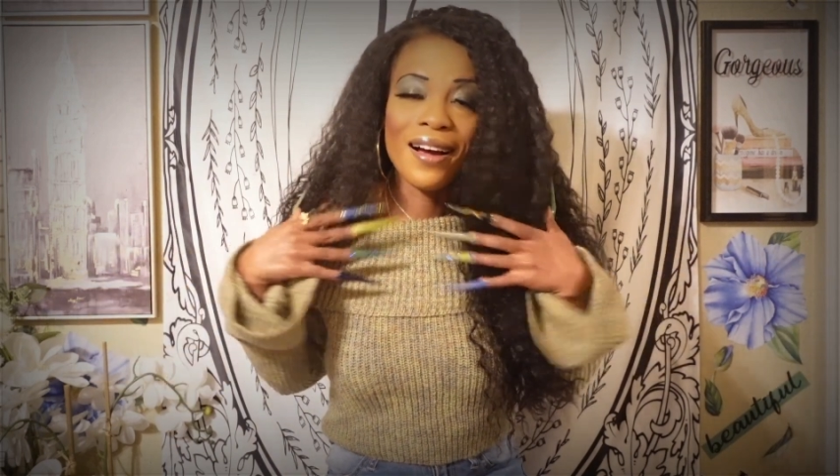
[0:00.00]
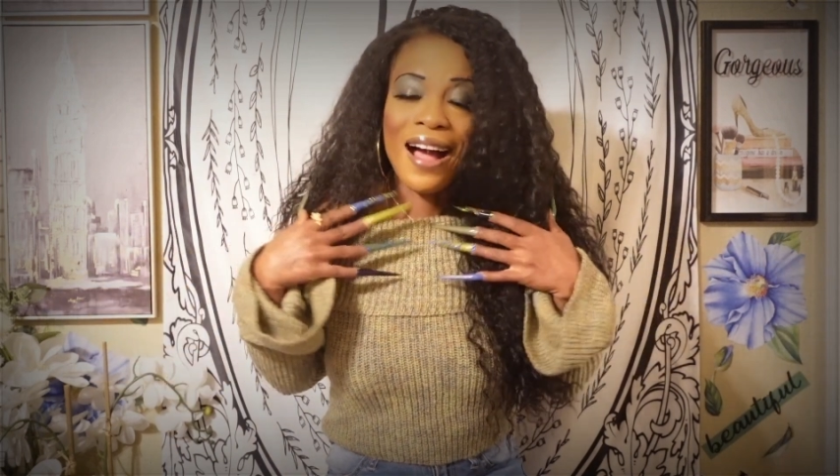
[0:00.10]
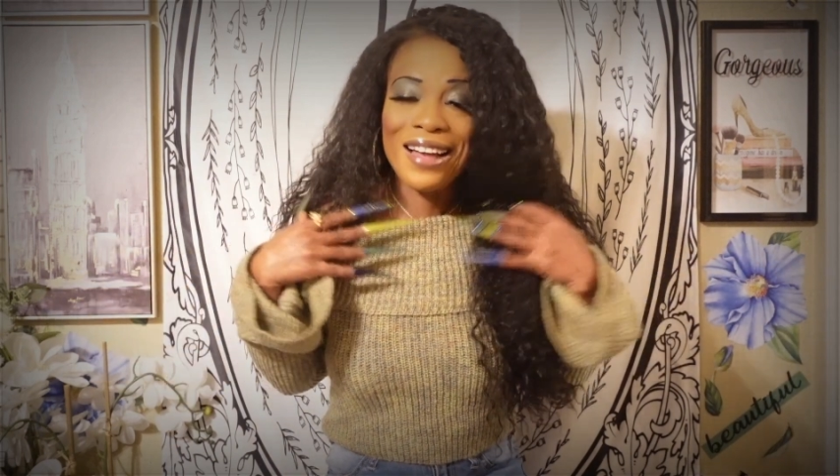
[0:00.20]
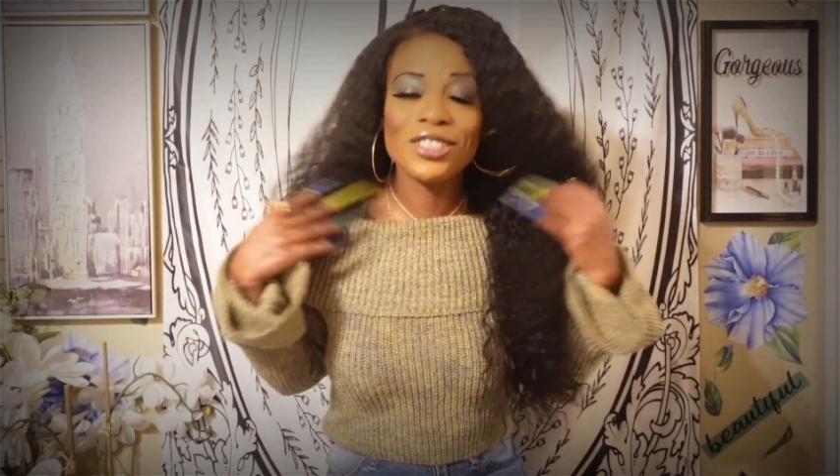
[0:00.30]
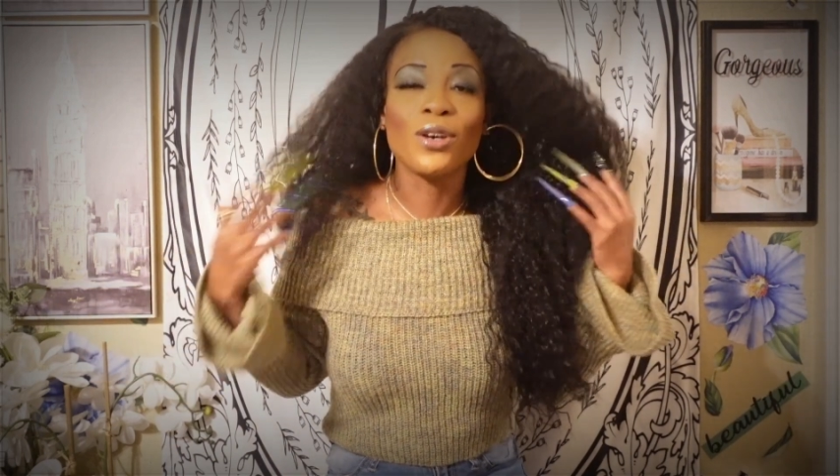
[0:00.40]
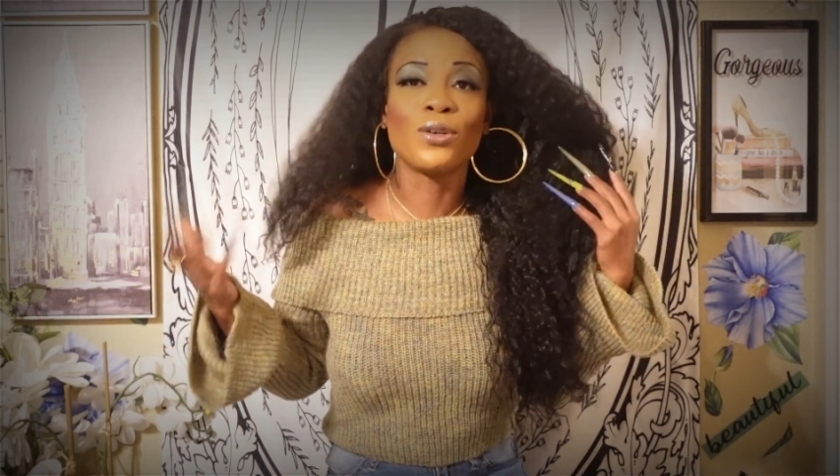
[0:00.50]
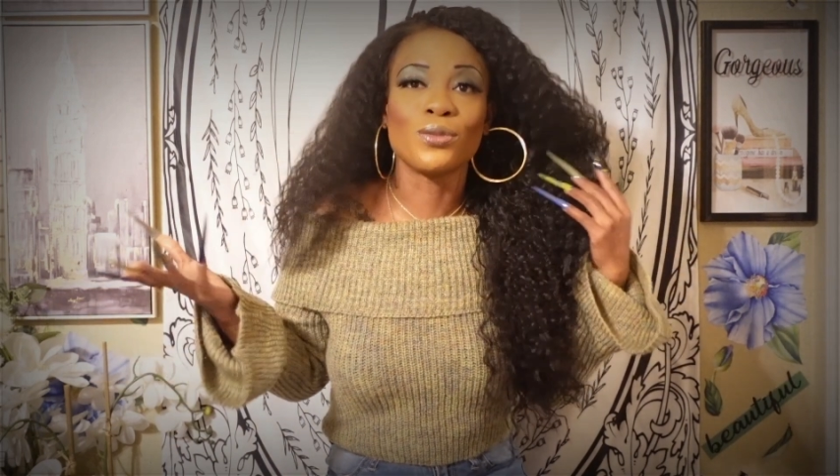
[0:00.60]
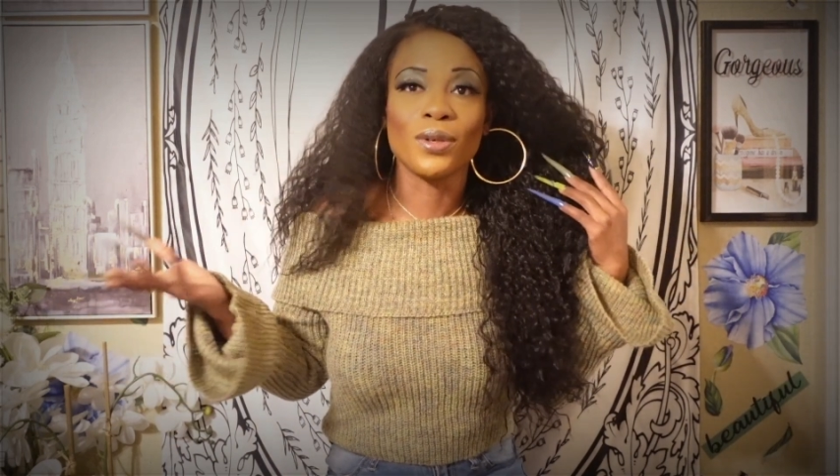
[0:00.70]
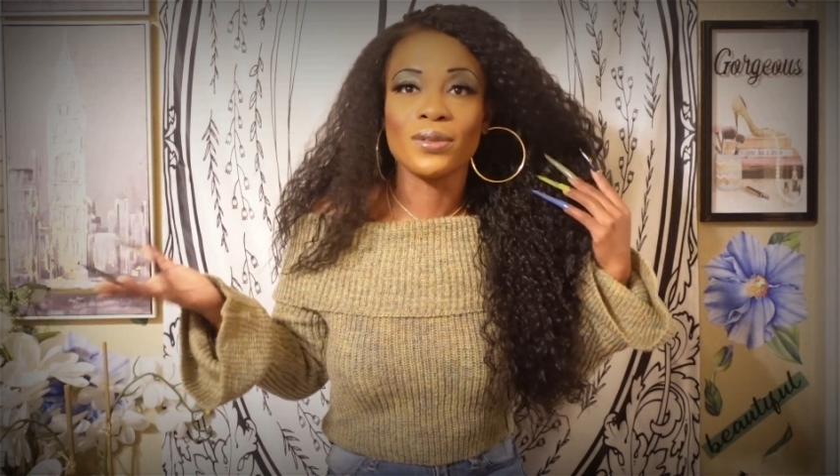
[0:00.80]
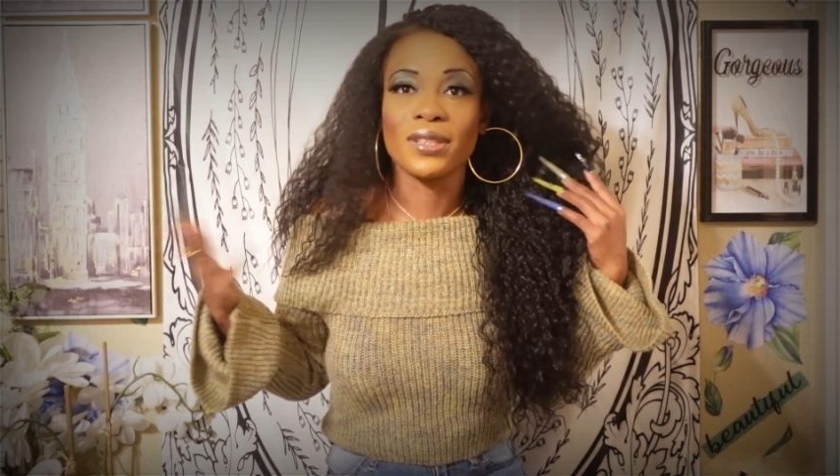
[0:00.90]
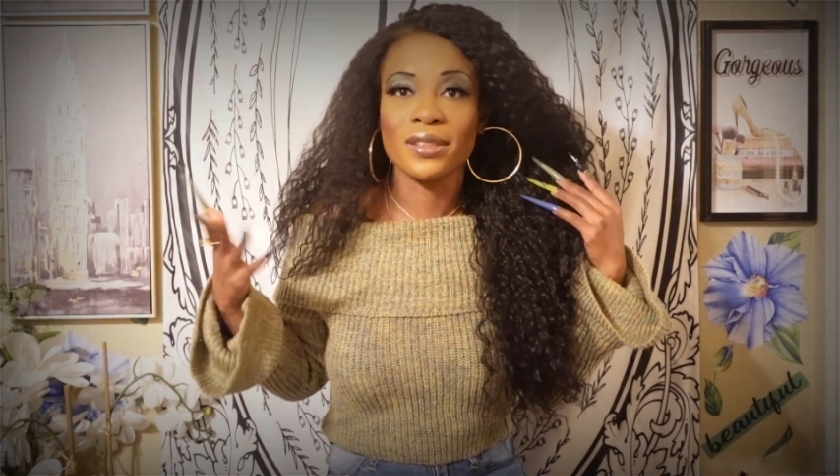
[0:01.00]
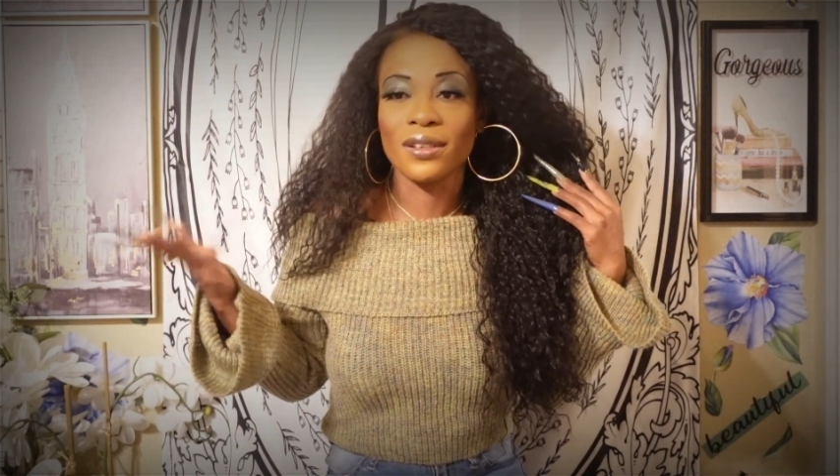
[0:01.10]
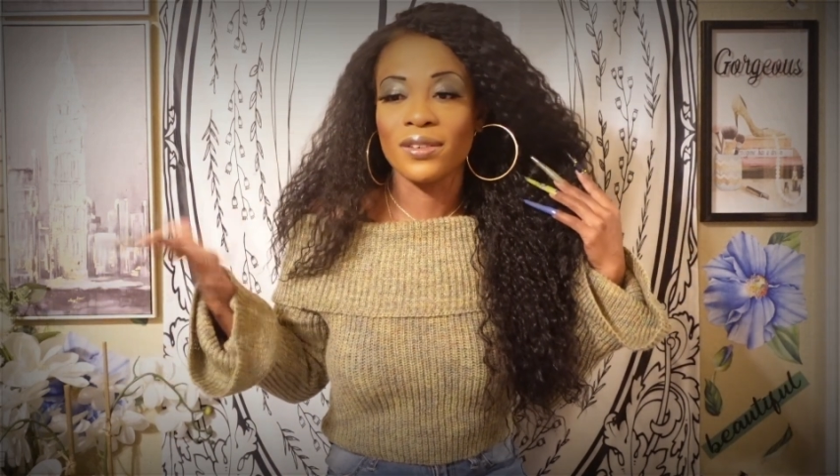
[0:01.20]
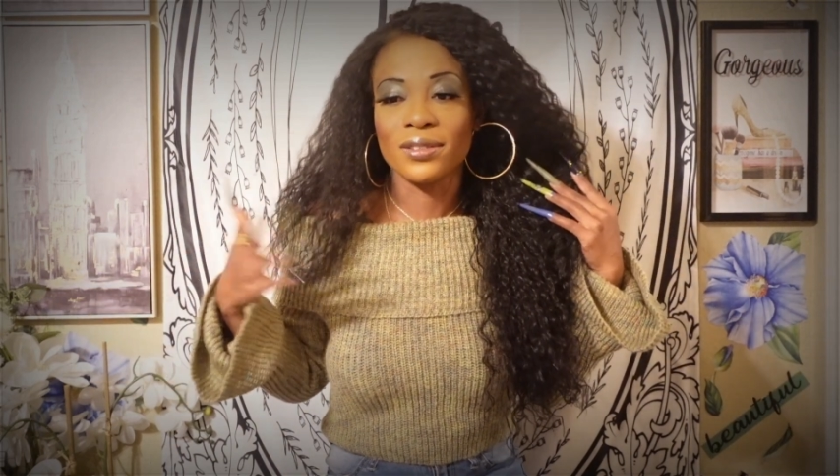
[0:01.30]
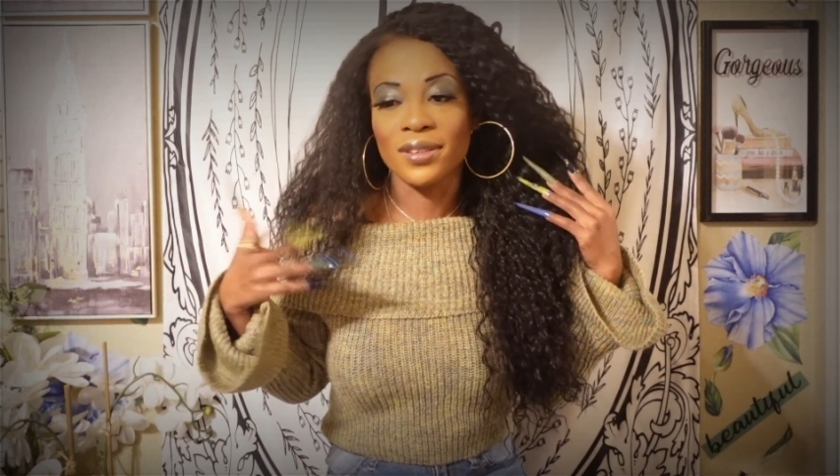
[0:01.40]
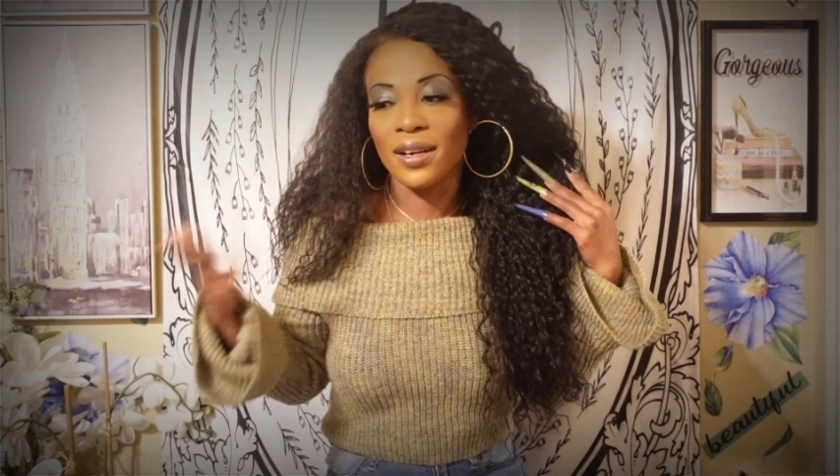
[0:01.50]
I chose Roti, so